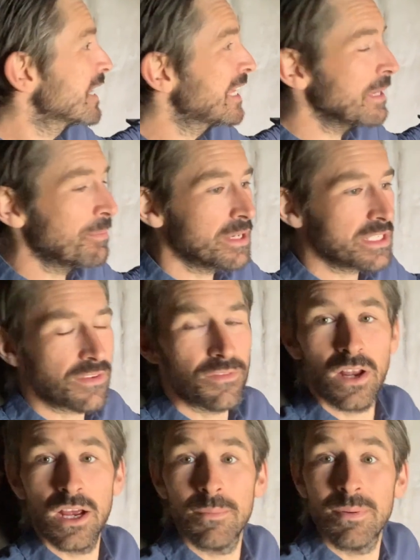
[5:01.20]
keep it as a
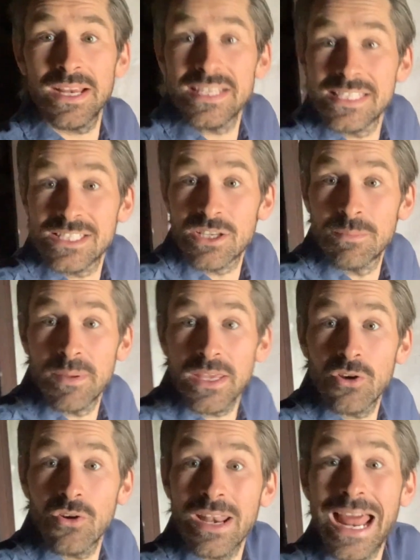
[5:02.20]
fireplace. This could be
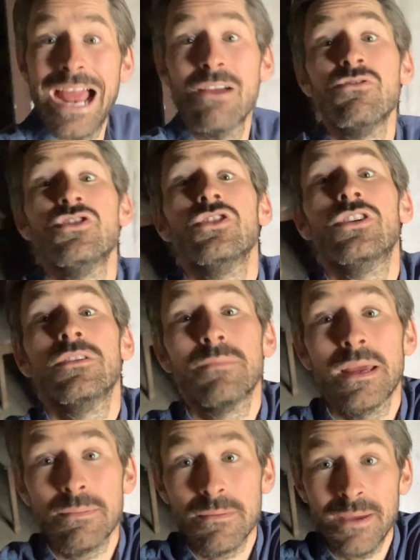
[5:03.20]
your lounge. You could
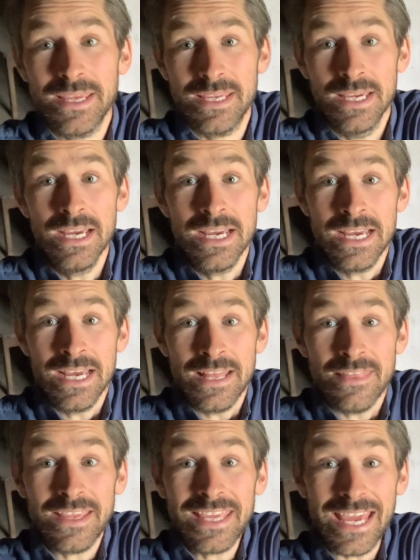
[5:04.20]
maybe make
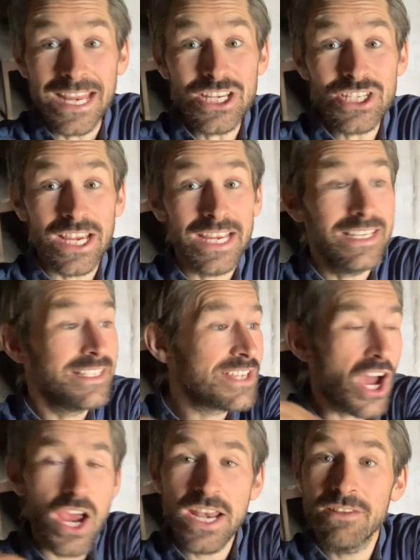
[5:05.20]
the kitchen,
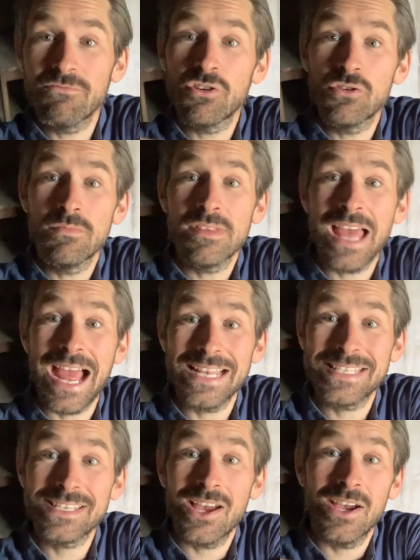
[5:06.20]
dining room, that
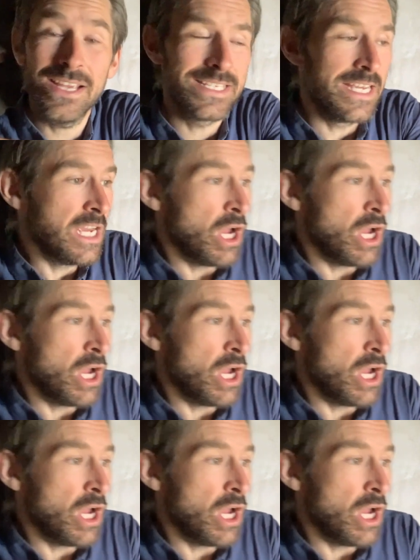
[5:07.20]
side.